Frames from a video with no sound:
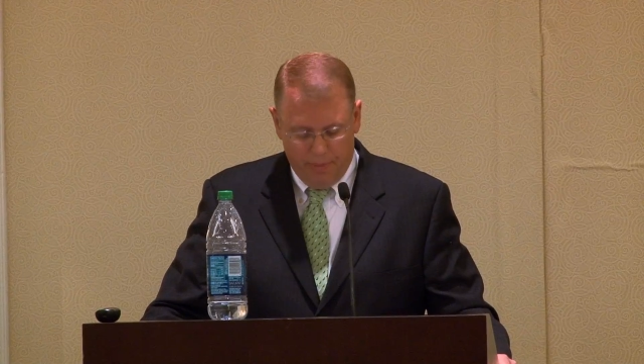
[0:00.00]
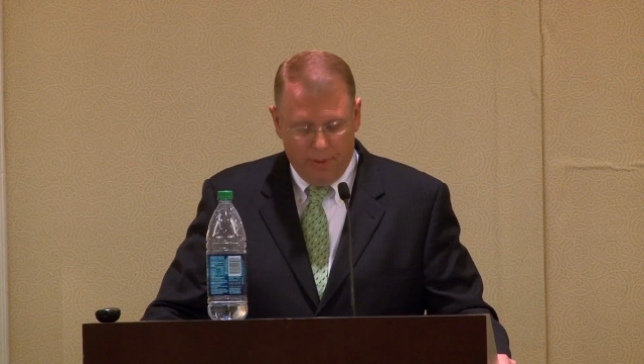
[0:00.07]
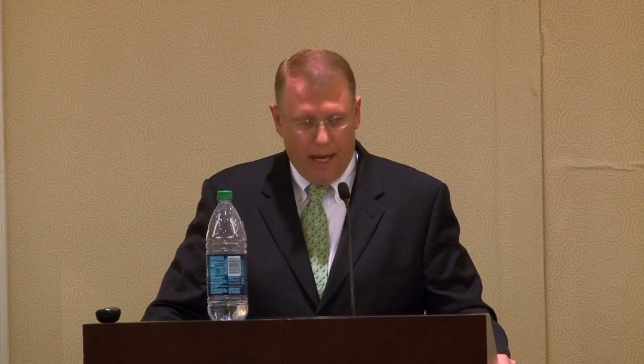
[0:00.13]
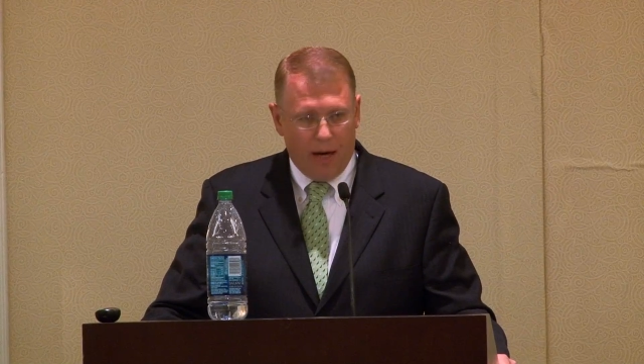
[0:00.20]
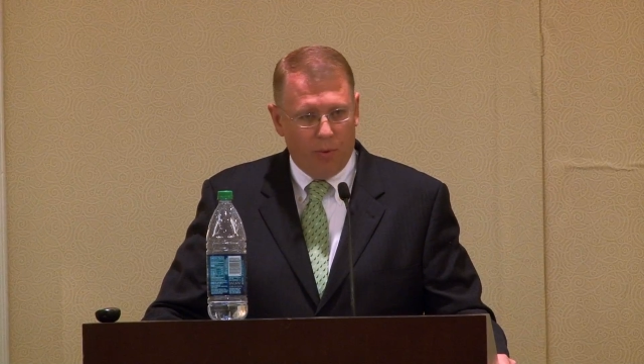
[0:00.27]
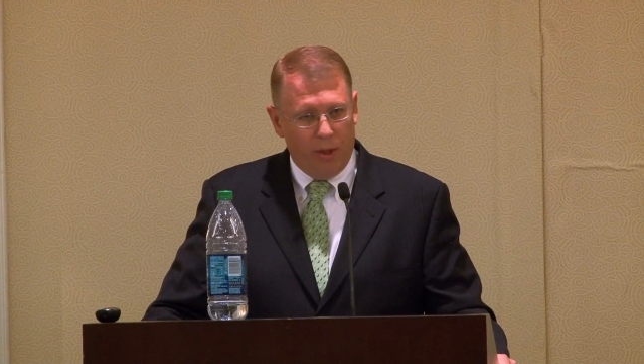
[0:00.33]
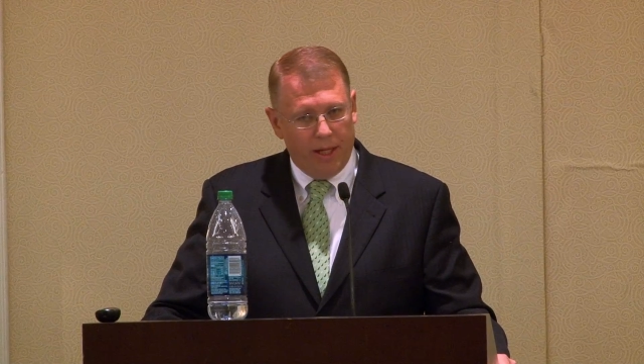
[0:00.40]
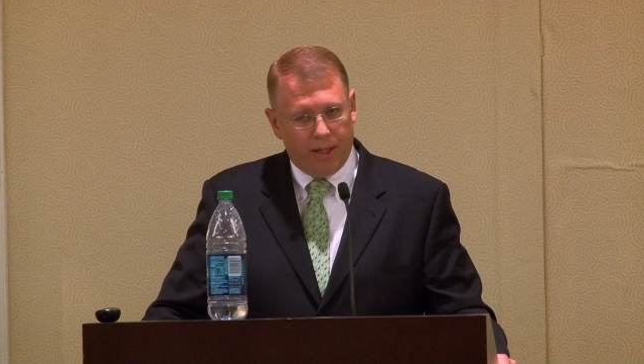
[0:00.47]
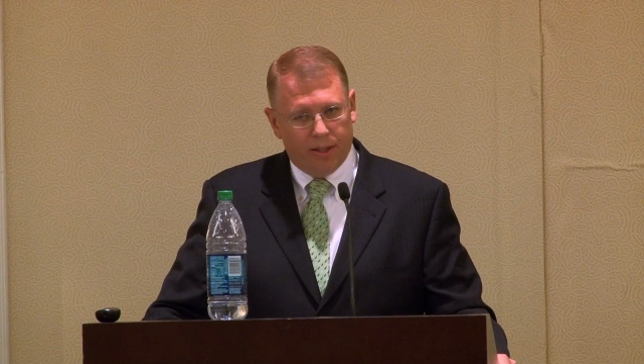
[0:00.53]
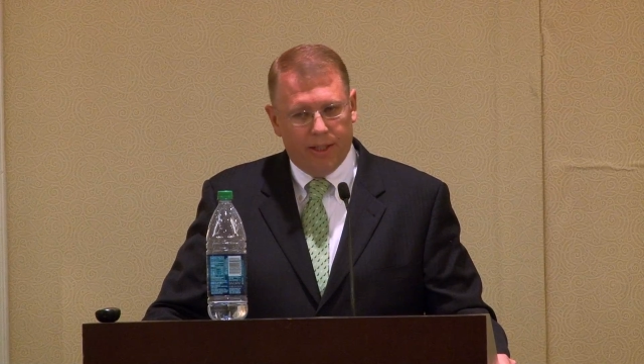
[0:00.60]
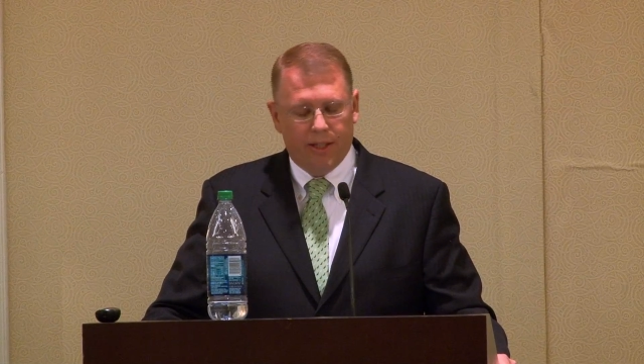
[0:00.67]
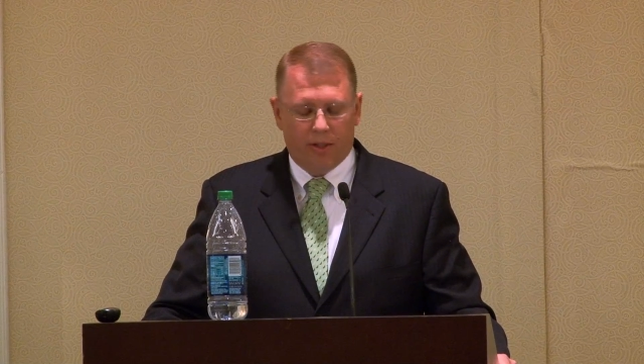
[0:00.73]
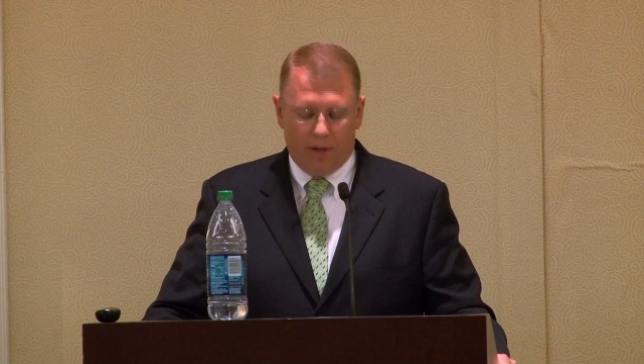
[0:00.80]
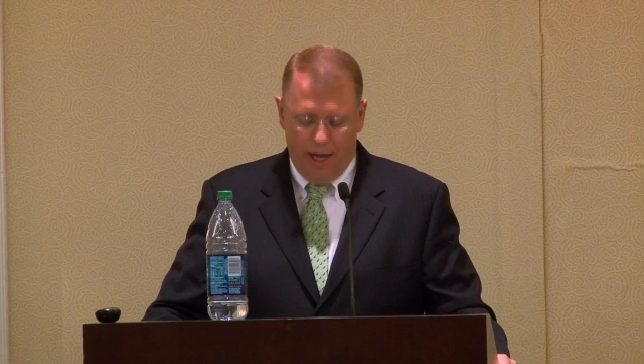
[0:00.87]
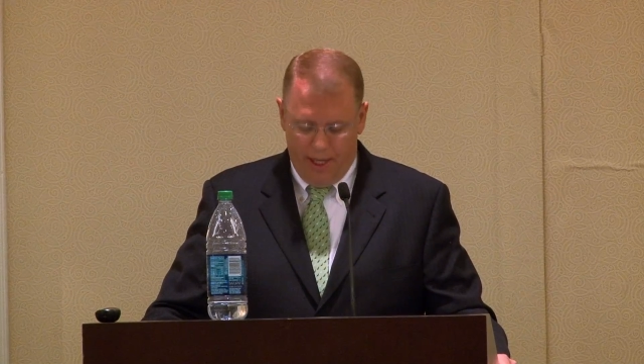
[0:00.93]

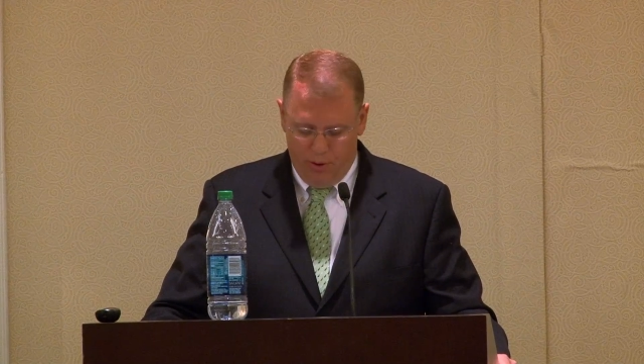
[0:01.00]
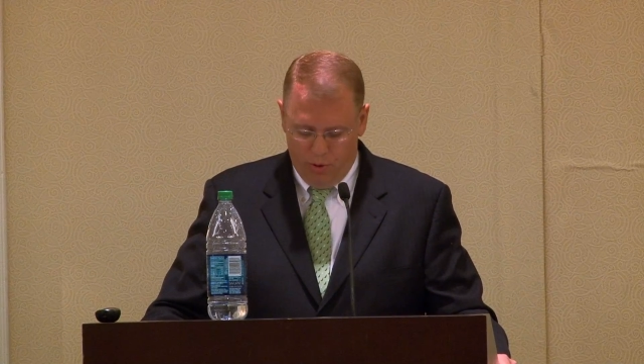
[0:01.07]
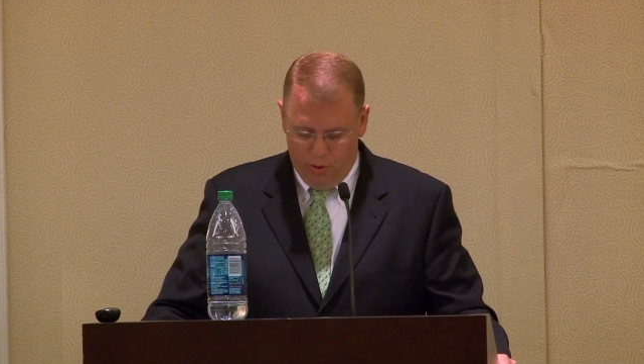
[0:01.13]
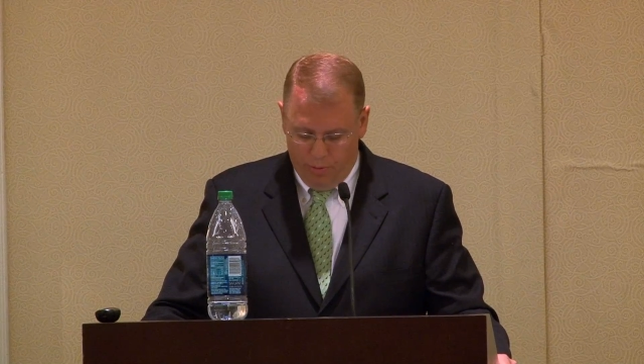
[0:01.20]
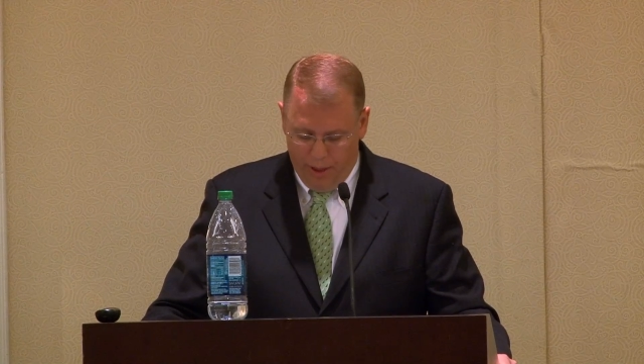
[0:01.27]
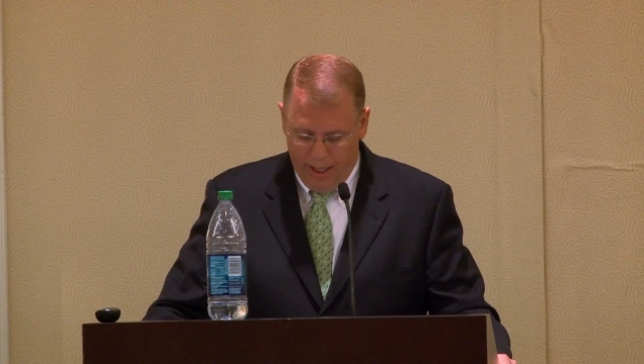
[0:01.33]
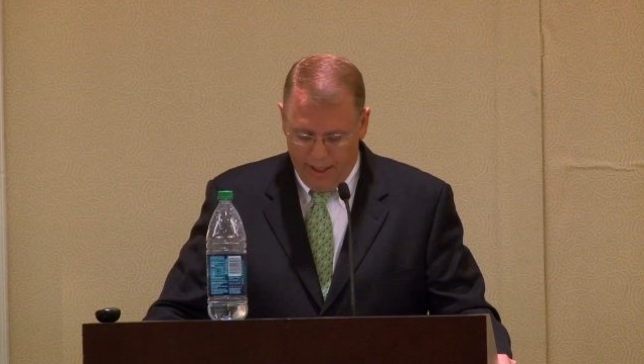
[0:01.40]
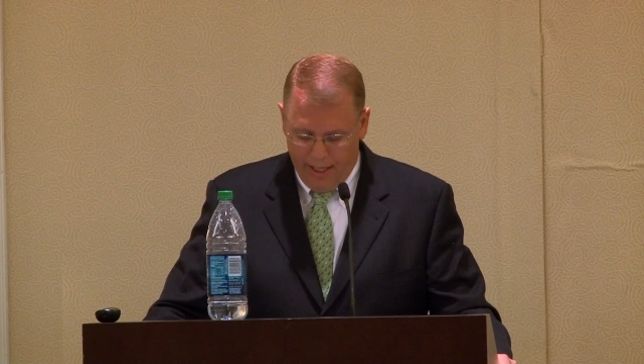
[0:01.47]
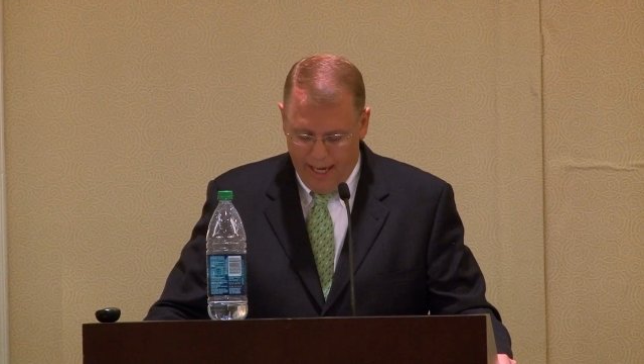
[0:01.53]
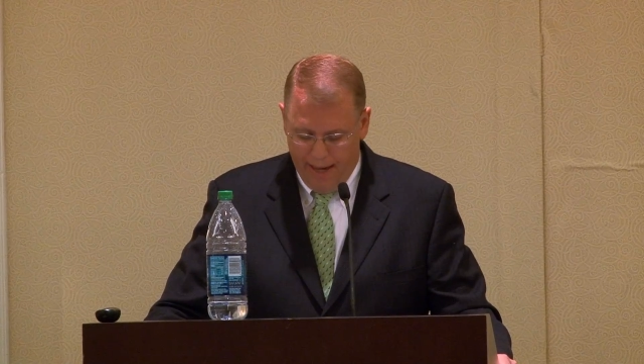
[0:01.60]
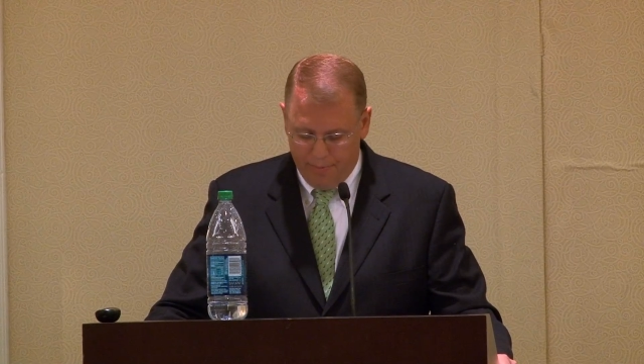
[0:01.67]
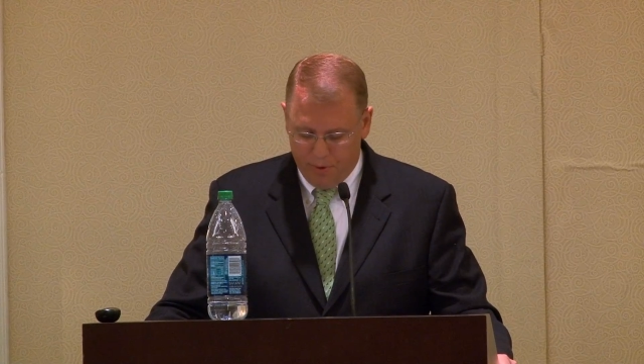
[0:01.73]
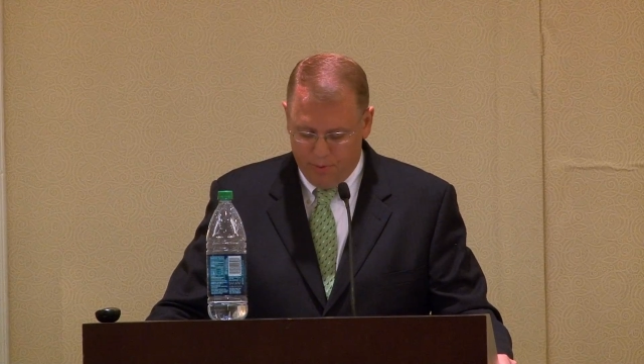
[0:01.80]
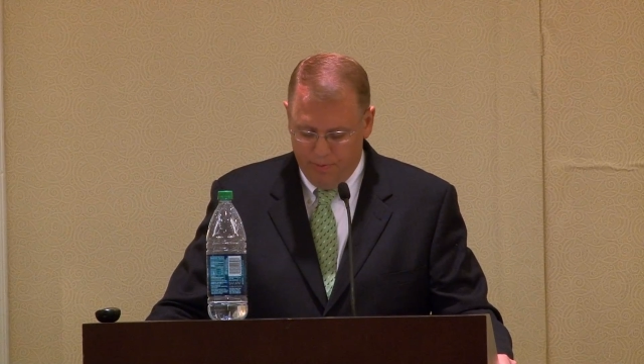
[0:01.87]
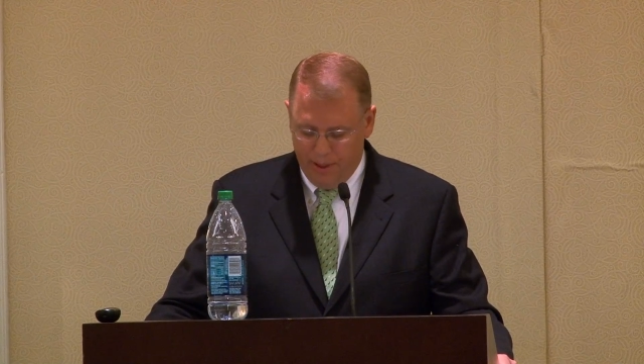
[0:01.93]
biweekly or annual pay
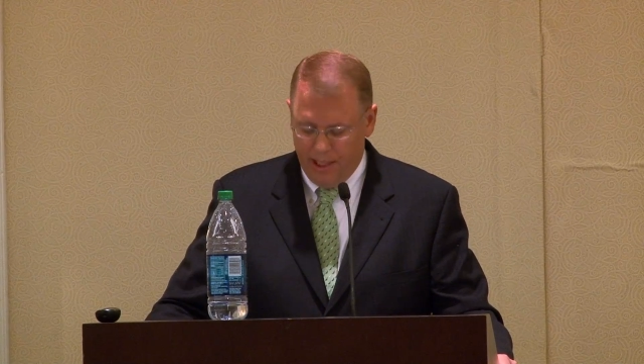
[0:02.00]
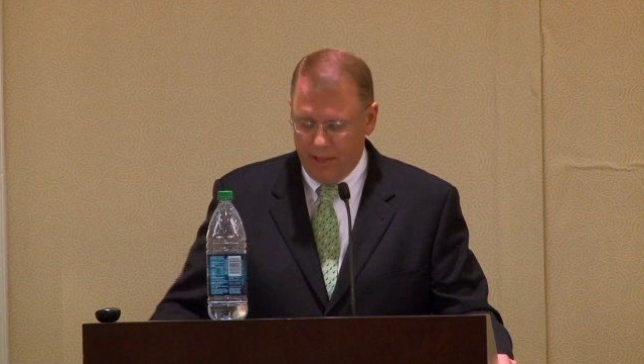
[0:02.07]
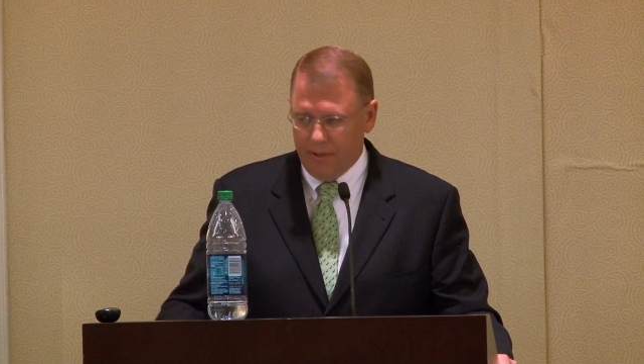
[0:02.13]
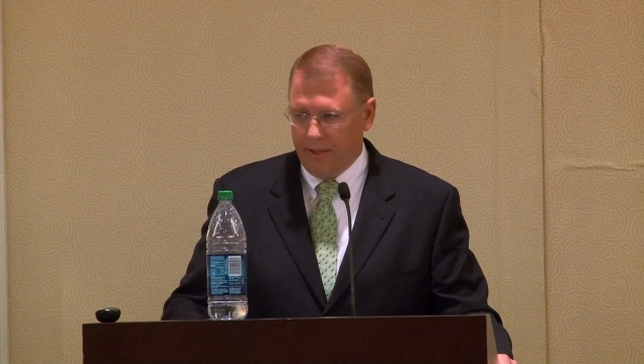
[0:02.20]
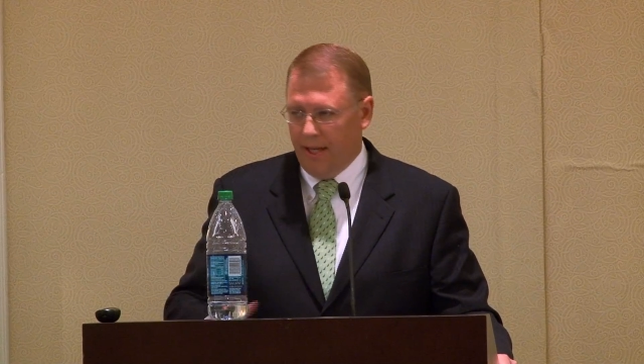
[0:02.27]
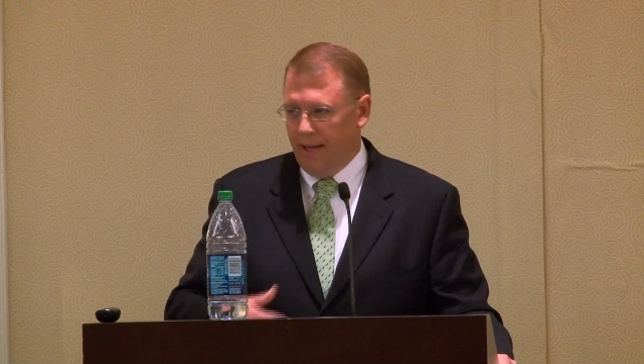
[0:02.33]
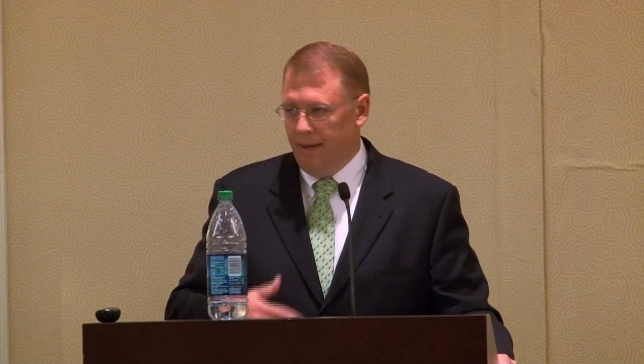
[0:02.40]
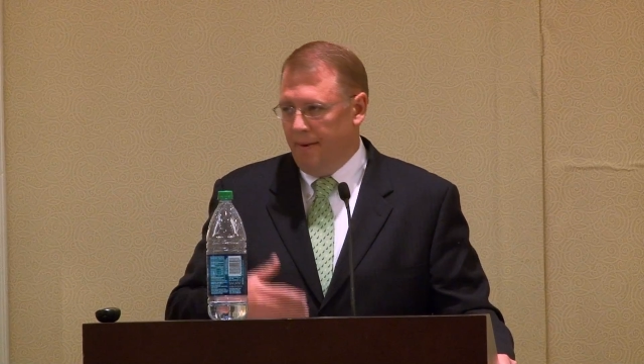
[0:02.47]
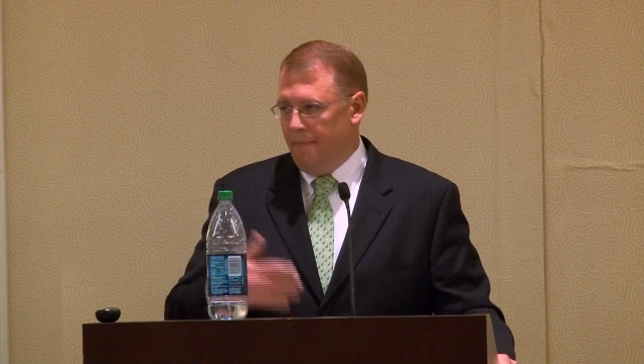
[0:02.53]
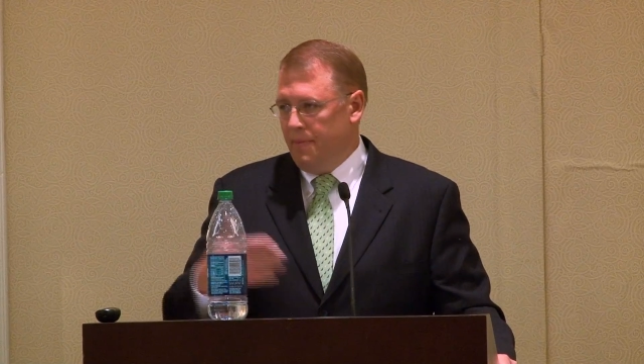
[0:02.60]
caps means that